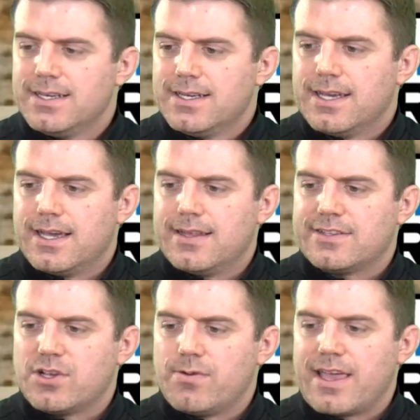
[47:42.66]
And
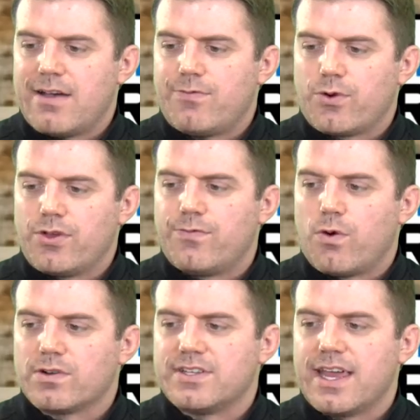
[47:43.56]
that's all we got for you
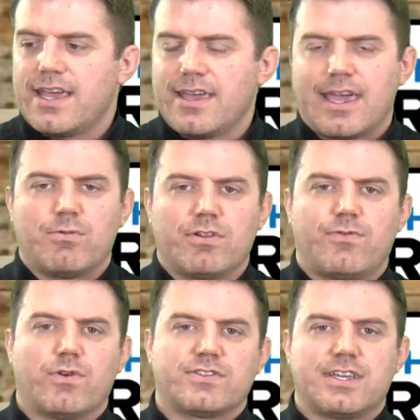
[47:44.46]
for today, and we'll look
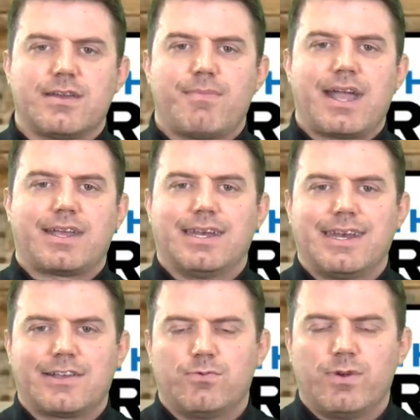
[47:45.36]
forward to seeing you back
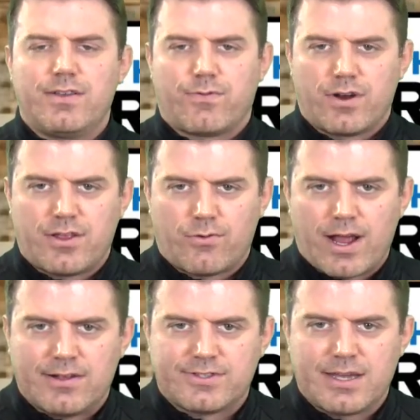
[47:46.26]
next week for another
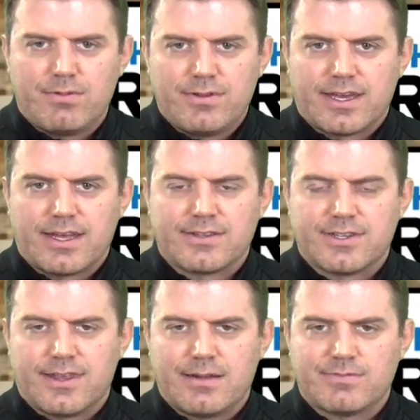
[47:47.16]
Roundtable. And
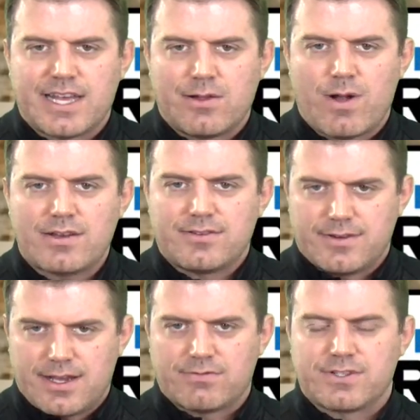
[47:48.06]
until then, I'm Tyler Wagner.
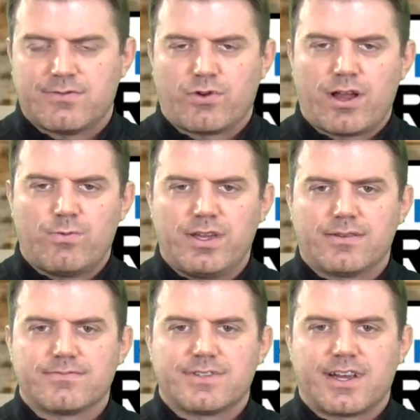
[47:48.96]
Have yourself a great week.
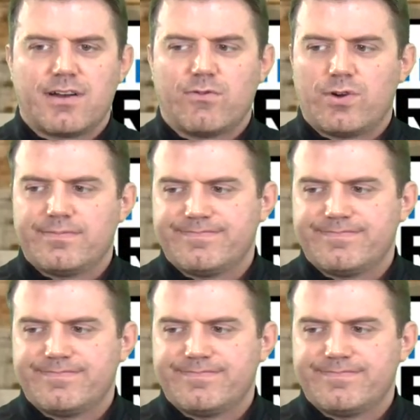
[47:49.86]
Take care, everyone.